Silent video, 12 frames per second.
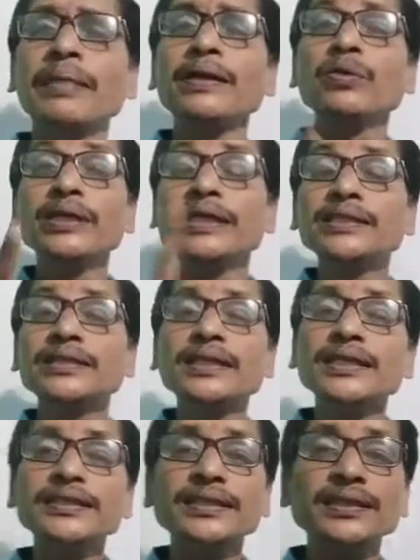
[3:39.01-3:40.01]
but we
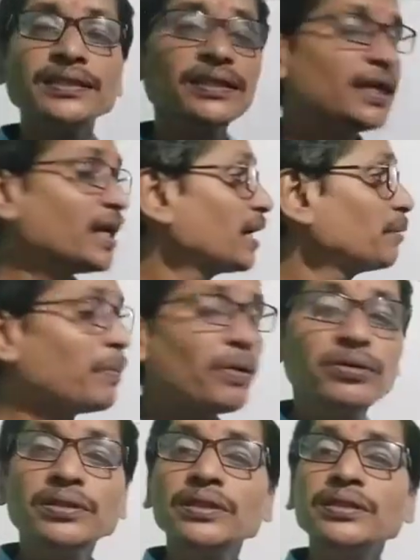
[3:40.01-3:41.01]
discussed
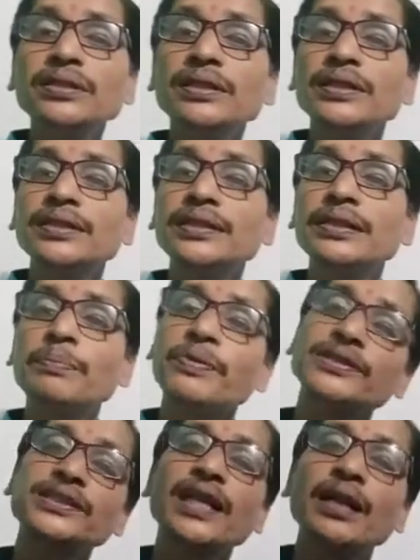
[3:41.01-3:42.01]
about
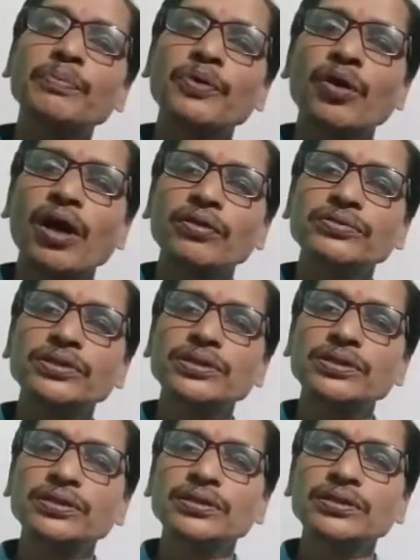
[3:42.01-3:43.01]
the personal
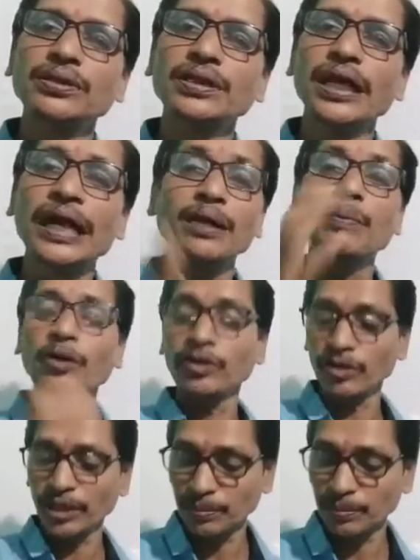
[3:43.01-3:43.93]
pronouns. And for your